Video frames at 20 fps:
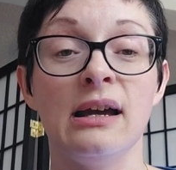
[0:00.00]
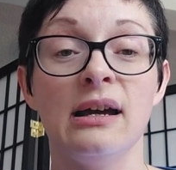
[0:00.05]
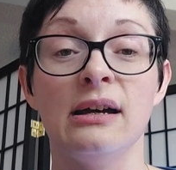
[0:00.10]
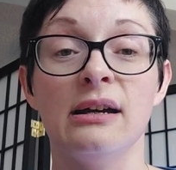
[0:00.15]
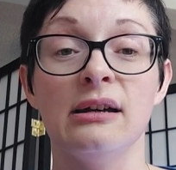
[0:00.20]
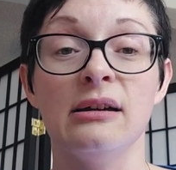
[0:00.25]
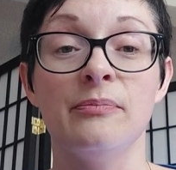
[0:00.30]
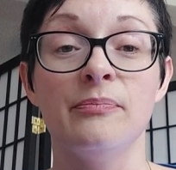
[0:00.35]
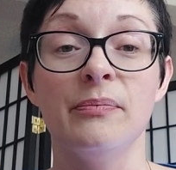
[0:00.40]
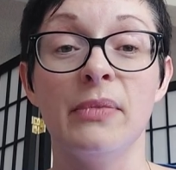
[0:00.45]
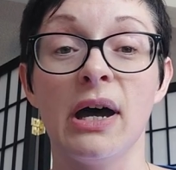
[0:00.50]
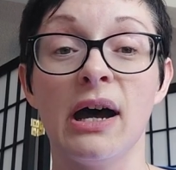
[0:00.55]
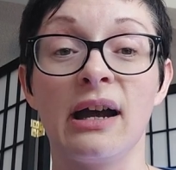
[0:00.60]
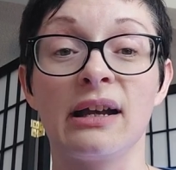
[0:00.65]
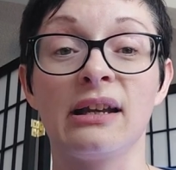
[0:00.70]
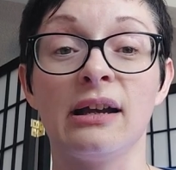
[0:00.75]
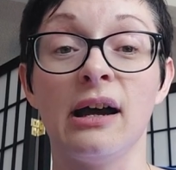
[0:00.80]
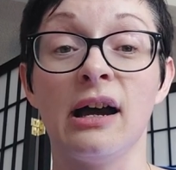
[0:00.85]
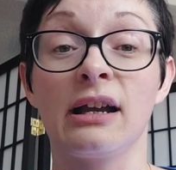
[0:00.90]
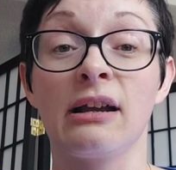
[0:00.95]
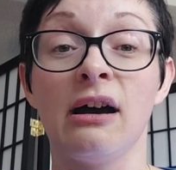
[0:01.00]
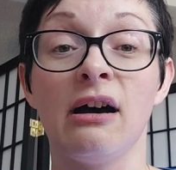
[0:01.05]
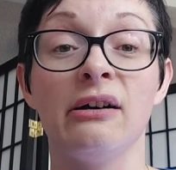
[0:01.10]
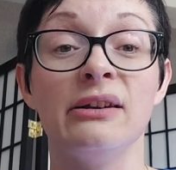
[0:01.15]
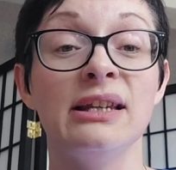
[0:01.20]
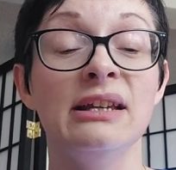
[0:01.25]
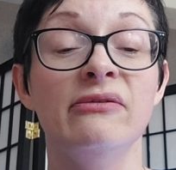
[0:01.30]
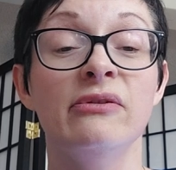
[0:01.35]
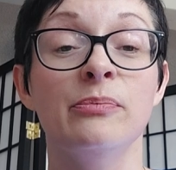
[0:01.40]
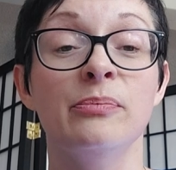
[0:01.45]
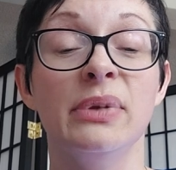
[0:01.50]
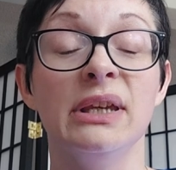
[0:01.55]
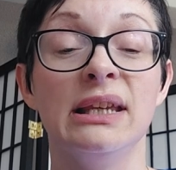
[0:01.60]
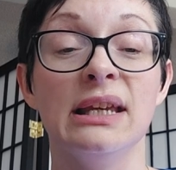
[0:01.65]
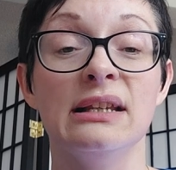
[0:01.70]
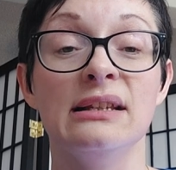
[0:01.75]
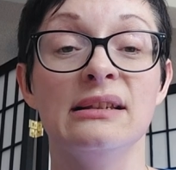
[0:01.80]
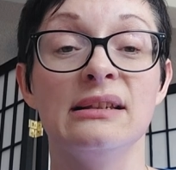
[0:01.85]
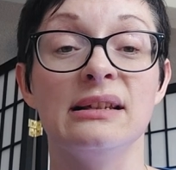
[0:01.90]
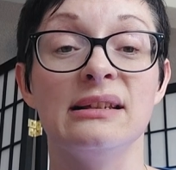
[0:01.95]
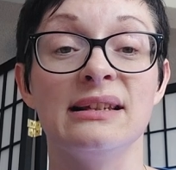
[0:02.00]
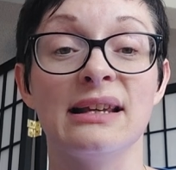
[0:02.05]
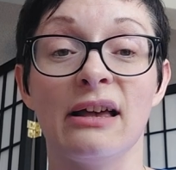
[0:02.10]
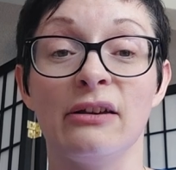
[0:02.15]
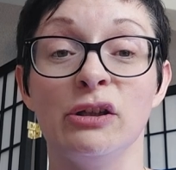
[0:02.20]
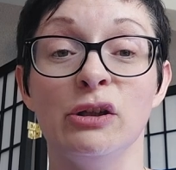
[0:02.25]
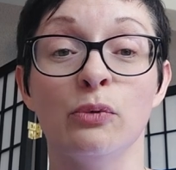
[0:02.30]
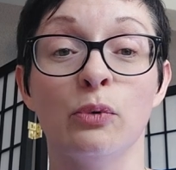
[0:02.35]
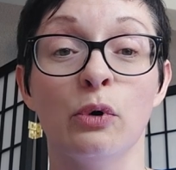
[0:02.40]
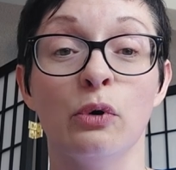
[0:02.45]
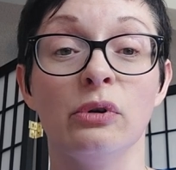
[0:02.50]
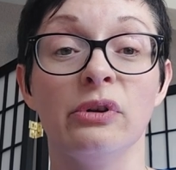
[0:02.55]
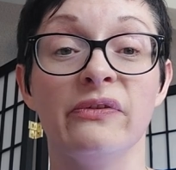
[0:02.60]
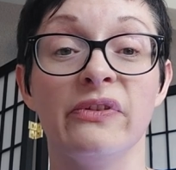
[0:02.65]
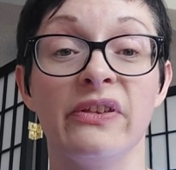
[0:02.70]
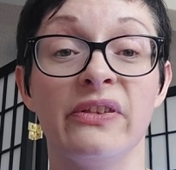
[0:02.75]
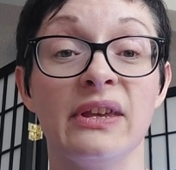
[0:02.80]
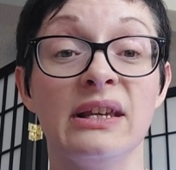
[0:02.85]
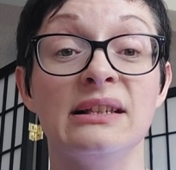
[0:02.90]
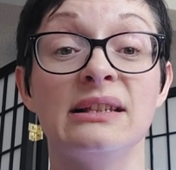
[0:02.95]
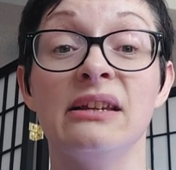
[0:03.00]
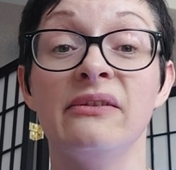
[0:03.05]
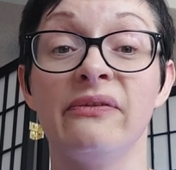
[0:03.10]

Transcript: Um, I, I can't even begin to tell you all of the things.